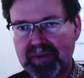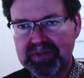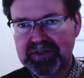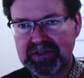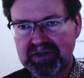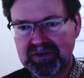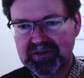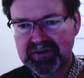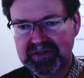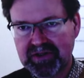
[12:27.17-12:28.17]
I'm still
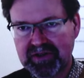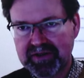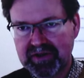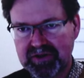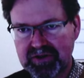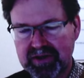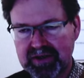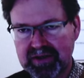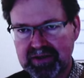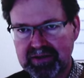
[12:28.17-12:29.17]
in there trying
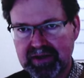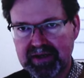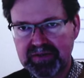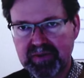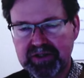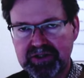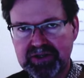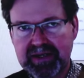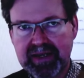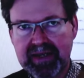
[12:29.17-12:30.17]
to get as much as
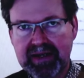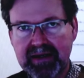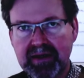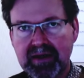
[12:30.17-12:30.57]
I can.